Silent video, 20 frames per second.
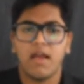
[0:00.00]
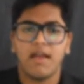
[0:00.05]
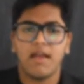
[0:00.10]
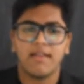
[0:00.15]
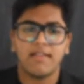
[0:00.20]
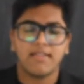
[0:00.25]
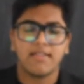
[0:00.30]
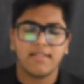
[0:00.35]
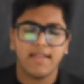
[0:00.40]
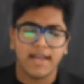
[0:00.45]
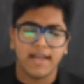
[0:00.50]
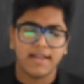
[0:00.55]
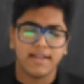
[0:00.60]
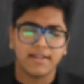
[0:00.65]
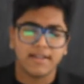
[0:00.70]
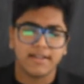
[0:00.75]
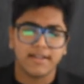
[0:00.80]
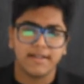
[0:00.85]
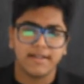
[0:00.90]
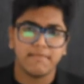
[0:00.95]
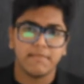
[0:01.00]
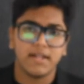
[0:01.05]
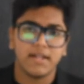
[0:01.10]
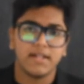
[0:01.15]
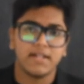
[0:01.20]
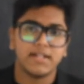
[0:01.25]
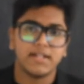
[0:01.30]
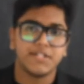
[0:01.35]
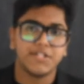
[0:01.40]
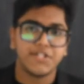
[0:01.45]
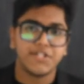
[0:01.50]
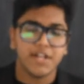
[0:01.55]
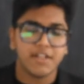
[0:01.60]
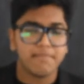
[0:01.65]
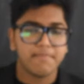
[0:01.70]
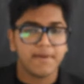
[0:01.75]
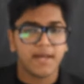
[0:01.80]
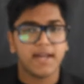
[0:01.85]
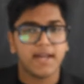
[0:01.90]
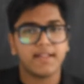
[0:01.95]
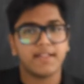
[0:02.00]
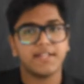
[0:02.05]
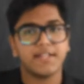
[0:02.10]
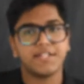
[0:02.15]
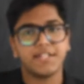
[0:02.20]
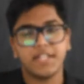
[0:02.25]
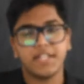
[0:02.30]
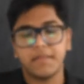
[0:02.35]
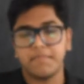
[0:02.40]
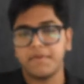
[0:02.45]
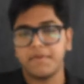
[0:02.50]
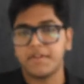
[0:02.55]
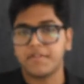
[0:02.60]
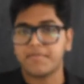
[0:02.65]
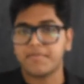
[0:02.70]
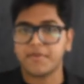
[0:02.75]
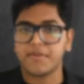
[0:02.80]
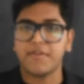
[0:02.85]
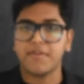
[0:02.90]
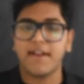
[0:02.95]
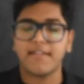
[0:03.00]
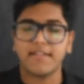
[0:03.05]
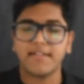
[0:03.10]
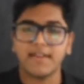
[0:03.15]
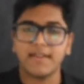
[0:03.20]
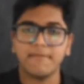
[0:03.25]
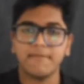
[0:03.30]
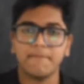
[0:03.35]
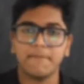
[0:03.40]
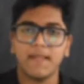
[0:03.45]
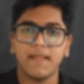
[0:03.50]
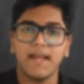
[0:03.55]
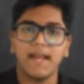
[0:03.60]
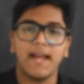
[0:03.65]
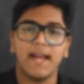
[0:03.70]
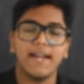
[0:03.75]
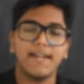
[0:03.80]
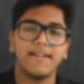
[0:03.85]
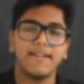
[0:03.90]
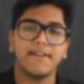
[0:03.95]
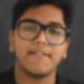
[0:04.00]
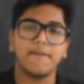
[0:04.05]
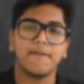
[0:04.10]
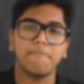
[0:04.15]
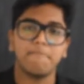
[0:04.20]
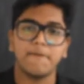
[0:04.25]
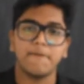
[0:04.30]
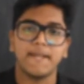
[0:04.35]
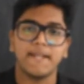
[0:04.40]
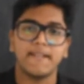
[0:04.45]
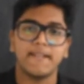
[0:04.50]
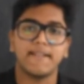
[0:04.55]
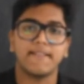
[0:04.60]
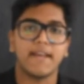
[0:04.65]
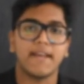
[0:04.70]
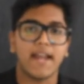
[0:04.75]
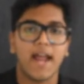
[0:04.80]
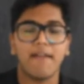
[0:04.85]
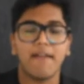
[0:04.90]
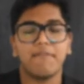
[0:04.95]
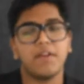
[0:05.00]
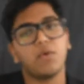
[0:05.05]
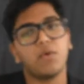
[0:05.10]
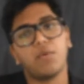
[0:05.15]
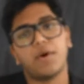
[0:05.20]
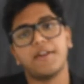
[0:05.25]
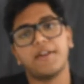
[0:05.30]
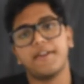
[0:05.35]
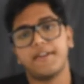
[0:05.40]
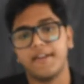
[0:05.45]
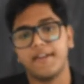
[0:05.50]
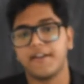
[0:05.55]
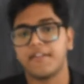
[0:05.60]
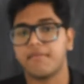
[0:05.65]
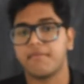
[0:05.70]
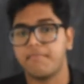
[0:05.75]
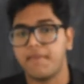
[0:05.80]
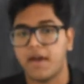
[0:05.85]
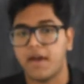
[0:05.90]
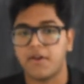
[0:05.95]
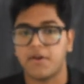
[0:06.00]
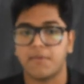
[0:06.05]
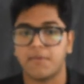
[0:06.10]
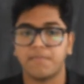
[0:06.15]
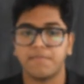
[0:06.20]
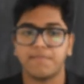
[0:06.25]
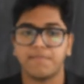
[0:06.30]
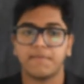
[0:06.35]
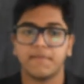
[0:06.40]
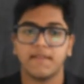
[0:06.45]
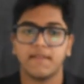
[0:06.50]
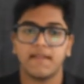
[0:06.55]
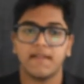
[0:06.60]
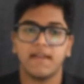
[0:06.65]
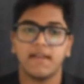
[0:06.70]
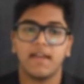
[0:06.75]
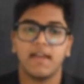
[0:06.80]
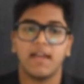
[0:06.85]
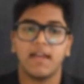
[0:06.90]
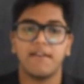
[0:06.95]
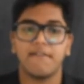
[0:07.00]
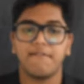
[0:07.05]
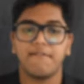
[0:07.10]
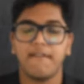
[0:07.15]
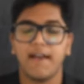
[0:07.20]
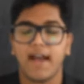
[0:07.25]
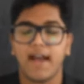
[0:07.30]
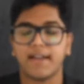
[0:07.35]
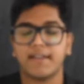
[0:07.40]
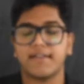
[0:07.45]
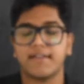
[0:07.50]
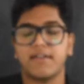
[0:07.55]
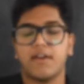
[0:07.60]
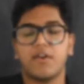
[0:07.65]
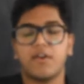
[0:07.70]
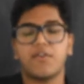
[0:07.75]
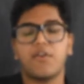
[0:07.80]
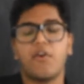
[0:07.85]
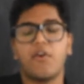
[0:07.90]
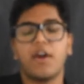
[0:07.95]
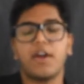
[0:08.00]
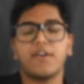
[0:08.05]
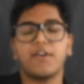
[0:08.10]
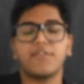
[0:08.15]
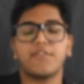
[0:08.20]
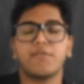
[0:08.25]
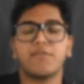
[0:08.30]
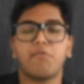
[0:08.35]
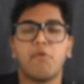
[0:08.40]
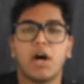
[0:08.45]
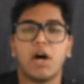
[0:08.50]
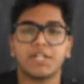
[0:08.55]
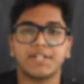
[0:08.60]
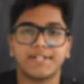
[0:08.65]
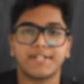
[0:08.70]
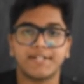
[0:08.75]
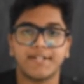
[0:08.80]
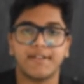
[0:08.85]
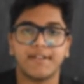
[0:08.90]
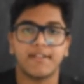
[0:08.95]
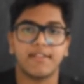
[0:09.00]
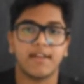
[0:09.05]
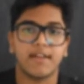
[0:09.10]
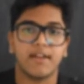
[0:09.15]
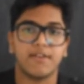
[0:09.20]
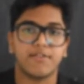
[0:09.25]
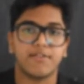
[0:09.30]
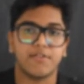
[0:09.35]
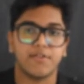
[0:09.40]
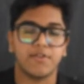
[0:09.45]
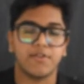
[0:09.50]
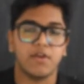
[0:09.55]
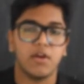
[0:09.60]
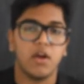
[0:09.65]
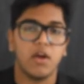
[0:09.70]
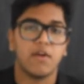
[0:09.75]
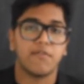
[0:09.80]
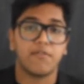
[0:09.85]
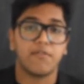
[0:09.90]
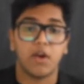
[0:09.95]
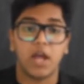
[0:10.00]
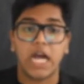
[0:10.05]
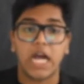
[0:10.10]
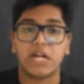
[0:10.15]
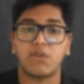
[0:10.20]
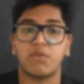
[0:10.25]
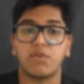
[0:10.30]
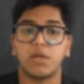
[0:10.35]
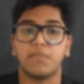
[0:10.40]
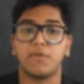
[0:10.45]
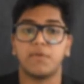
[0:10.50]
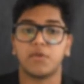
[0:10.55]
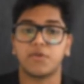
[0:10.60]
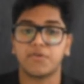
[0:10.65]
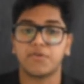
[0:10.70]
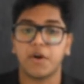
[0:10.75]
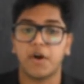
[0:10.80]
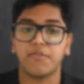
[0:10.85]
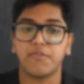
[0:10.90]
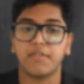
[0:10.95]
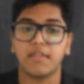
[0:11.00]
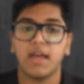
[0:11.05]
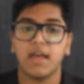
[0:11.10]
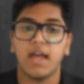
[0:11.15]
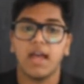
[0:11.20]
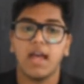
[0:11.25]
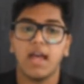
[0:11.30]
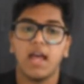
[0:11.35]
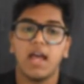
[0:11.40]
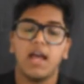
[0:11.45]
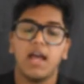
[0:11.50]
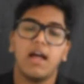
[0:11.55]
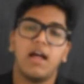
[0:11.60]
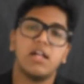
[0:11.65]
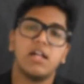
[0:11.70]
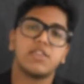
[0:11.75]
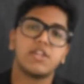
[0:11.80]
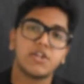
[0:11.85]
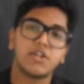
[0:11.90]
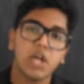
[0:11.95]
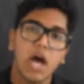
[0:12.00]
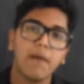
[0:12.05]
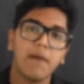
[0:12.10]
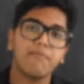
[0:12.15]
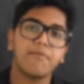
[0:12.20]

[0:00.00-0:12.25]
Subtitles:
Secondly, just because the GDP is progressing doesn't mean that everyone does better. In fact, according to the Washington Center for Equitable Growth, the top